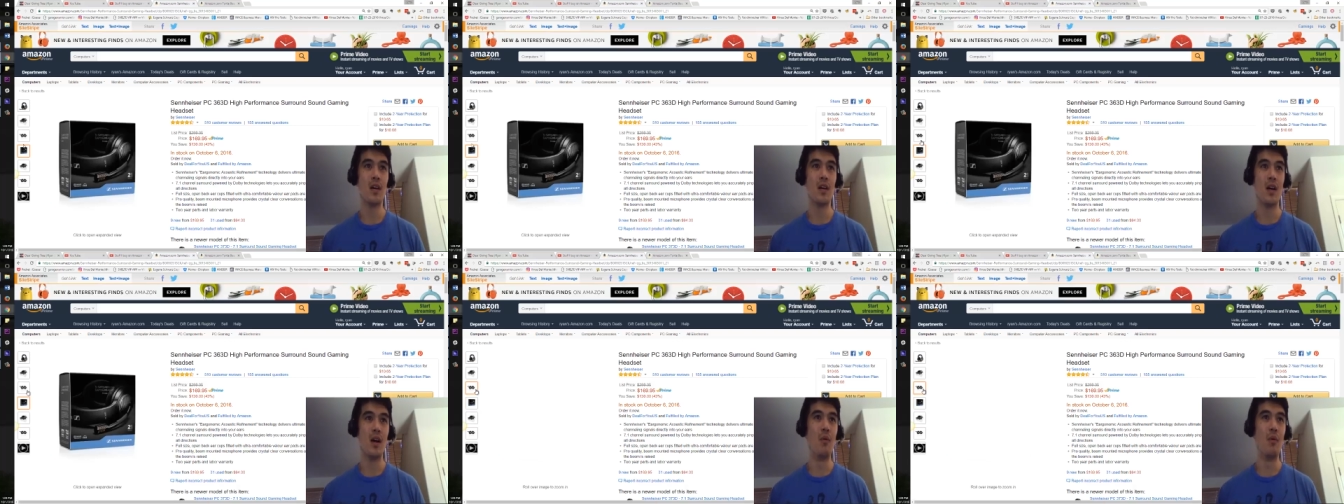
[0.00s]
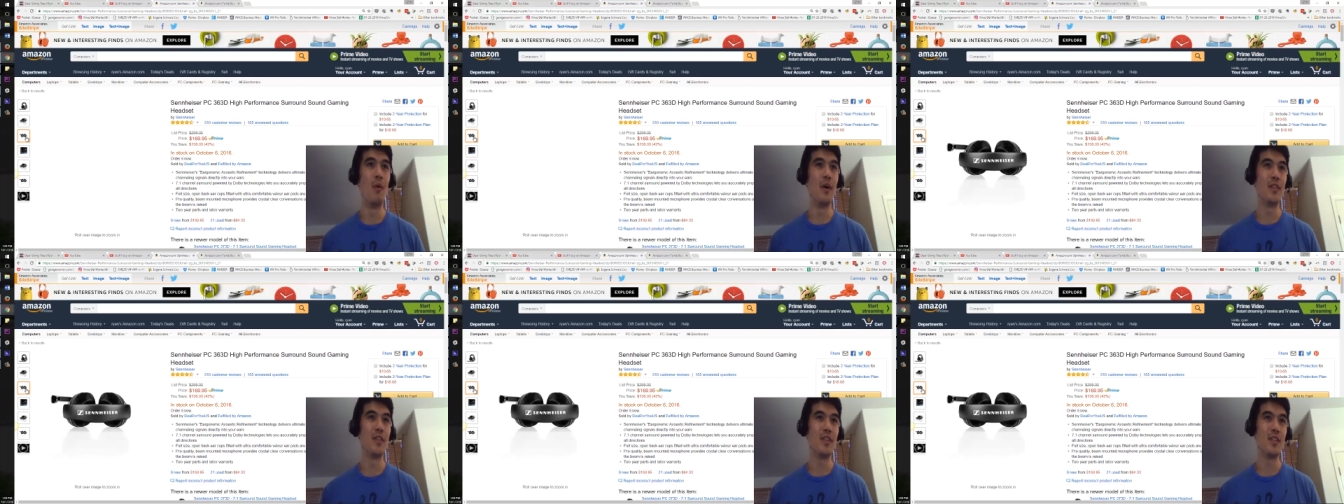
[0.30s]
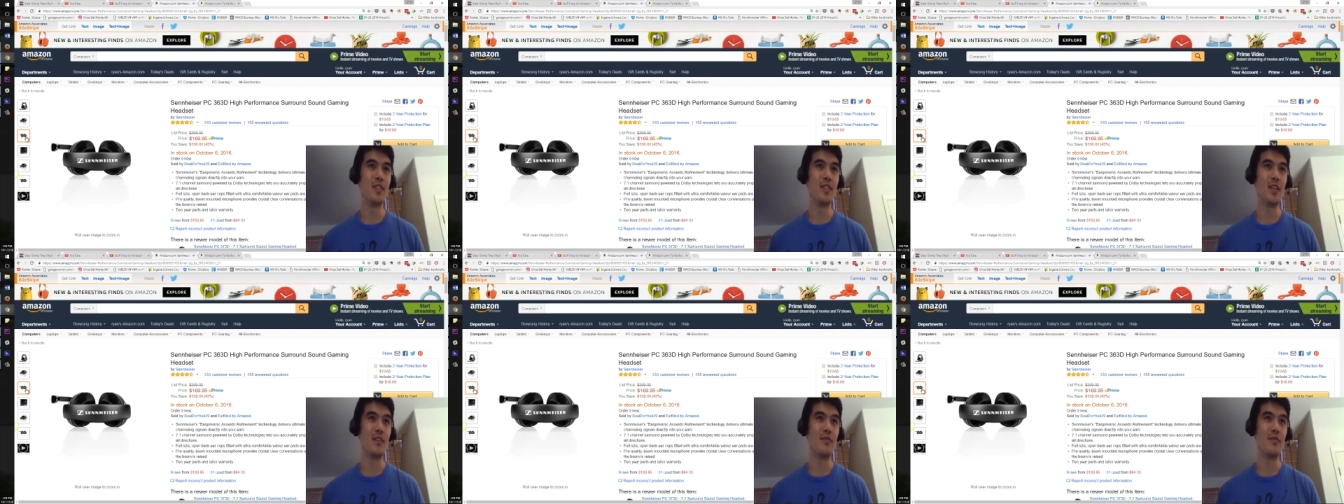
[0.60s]
I want
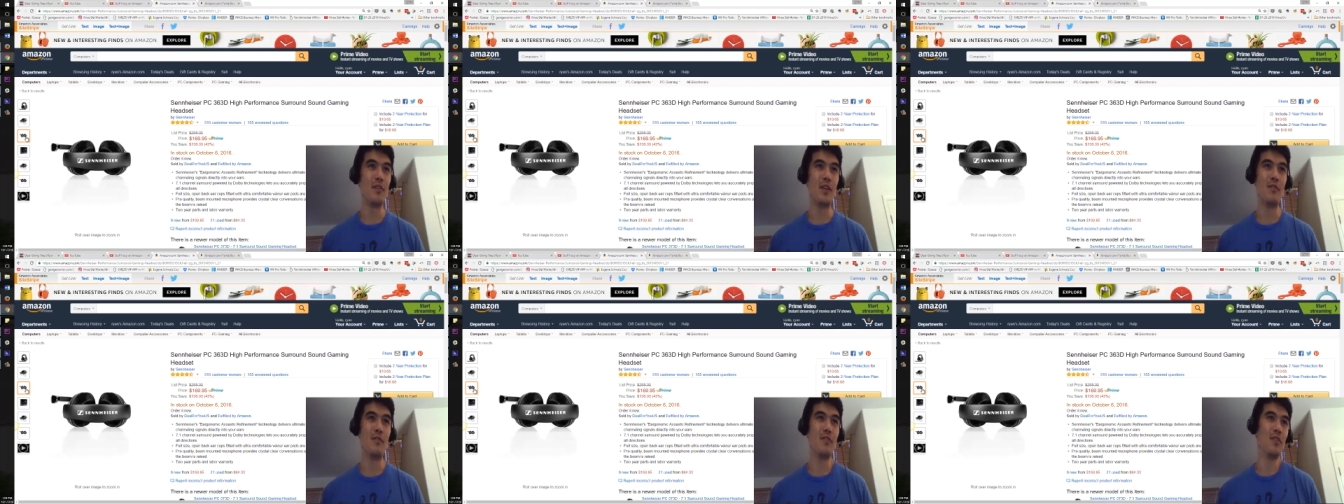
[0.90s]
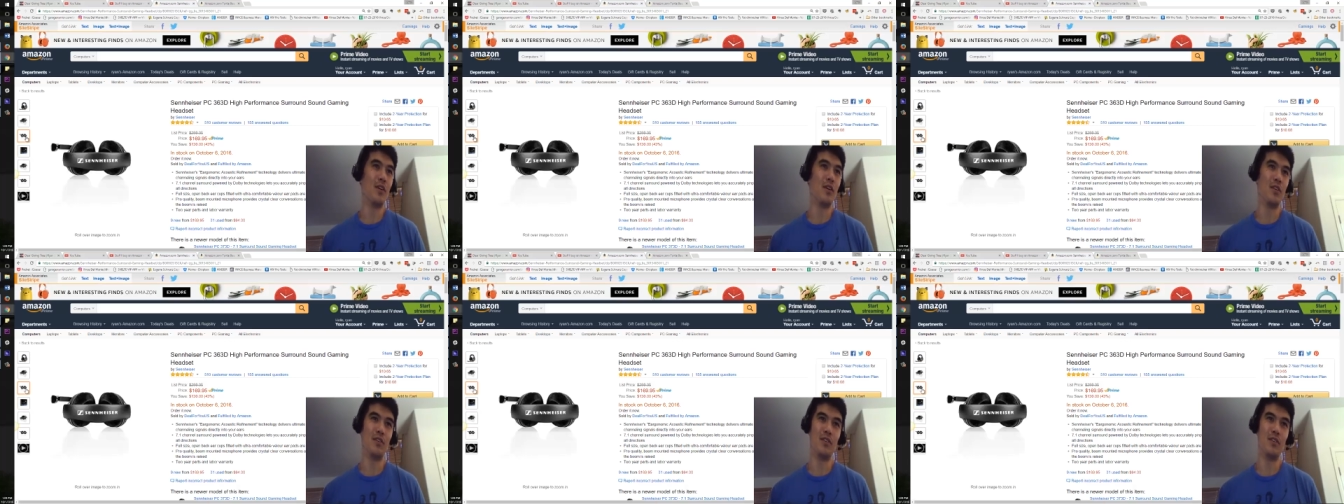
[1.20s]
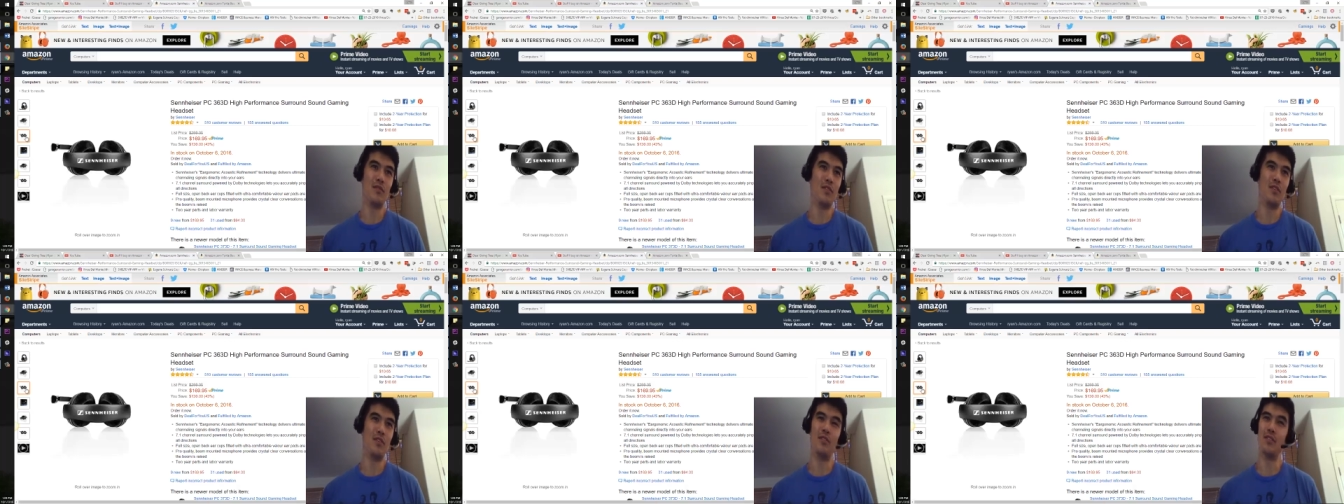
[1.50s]
this headphone, even though I don't
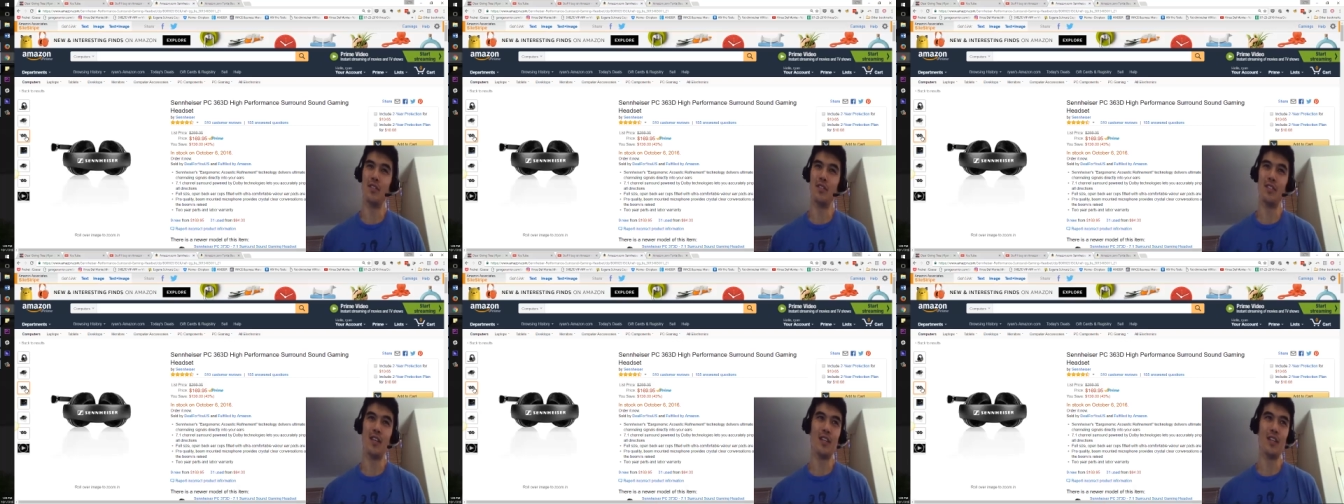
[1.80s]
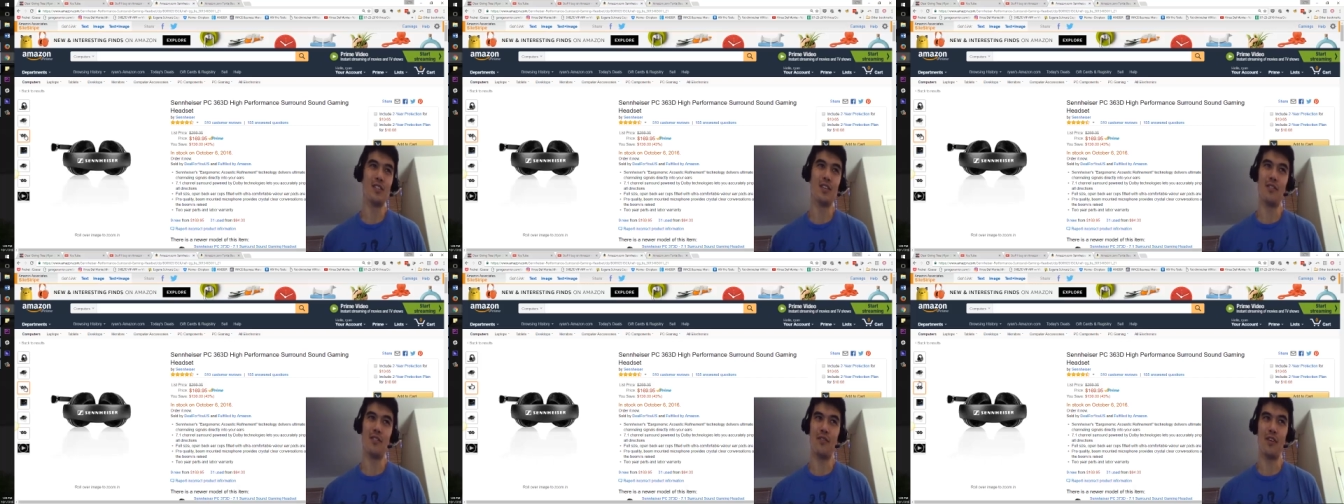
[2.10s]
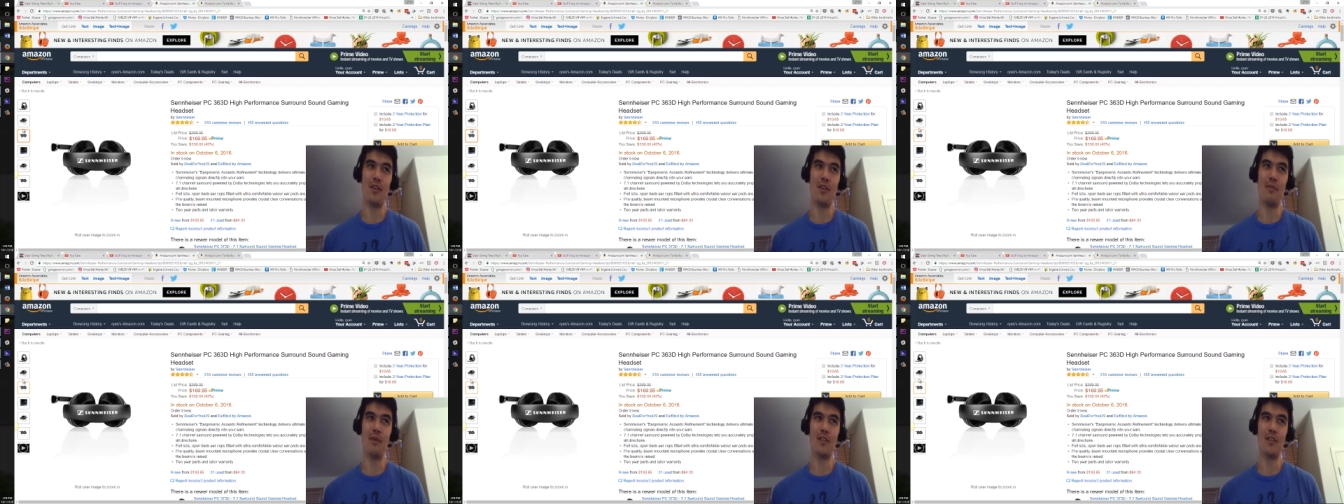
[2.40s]
even use this headset
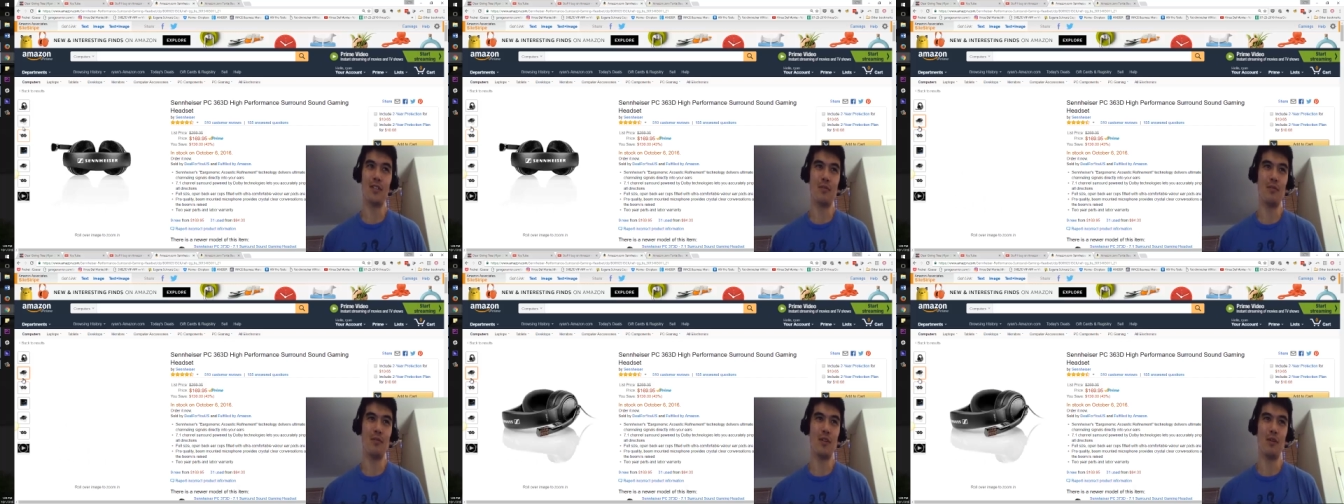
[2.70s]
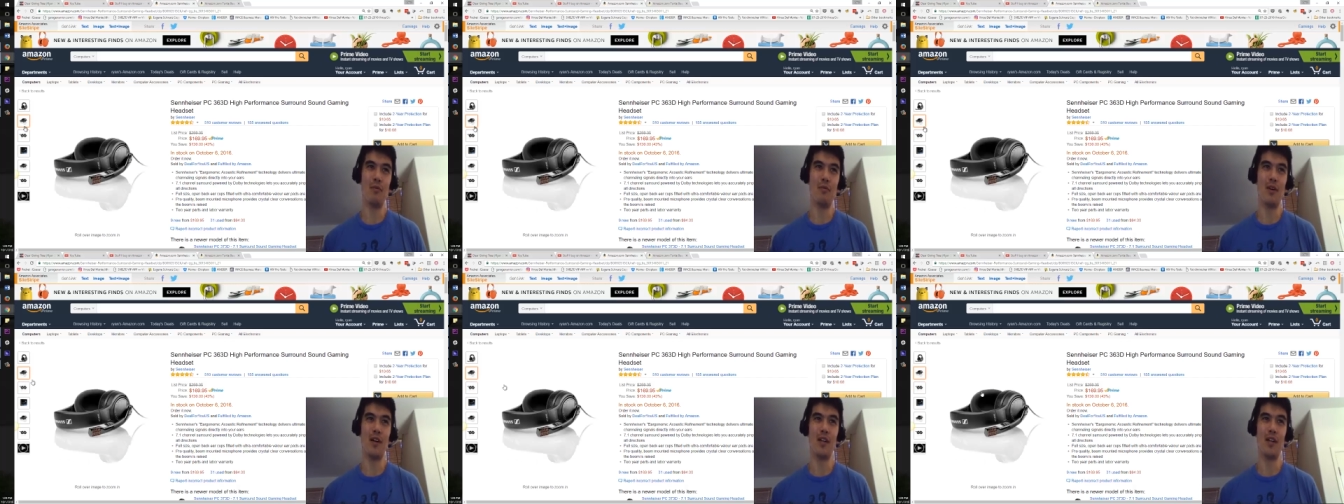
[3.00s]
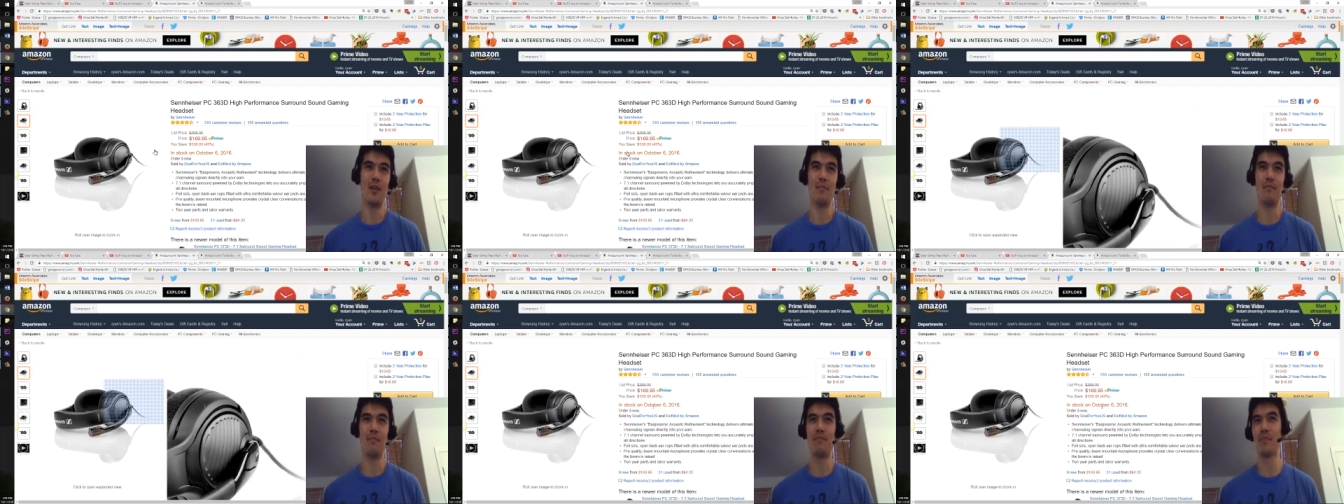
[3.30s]
very much. I really
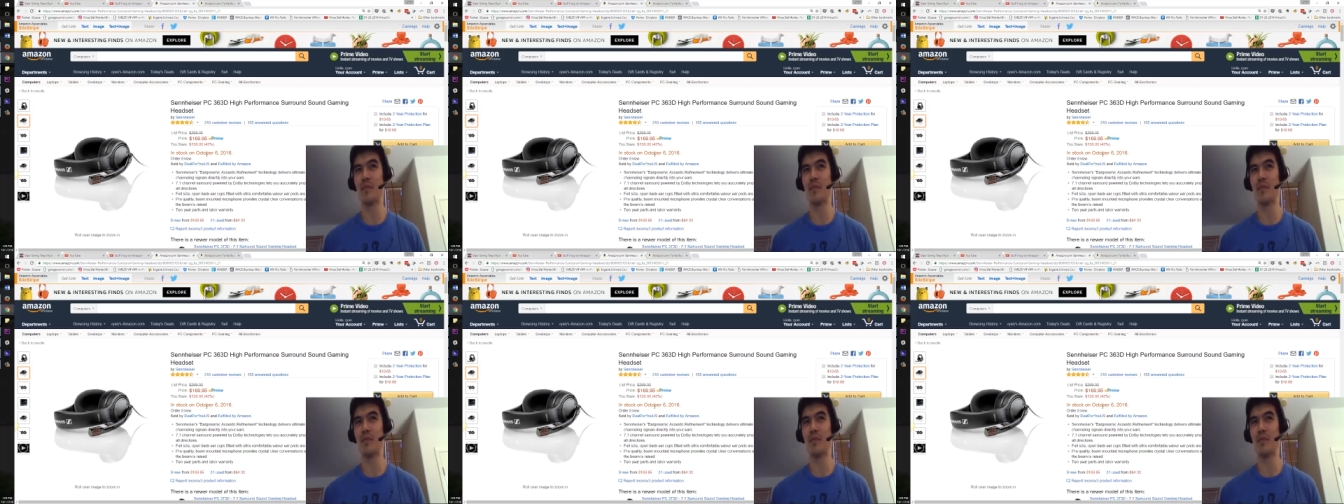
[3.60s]
want it.